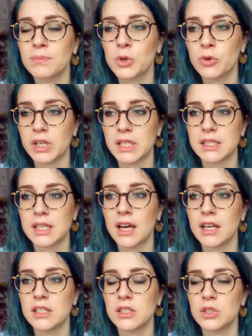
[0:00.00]

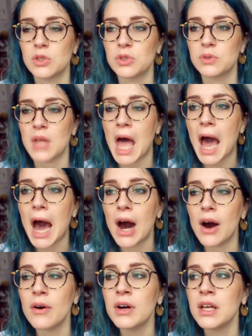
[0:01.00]
criticize
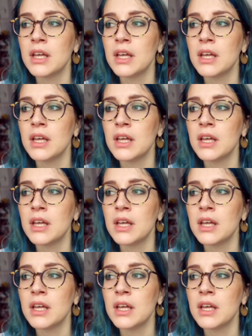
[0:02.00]
how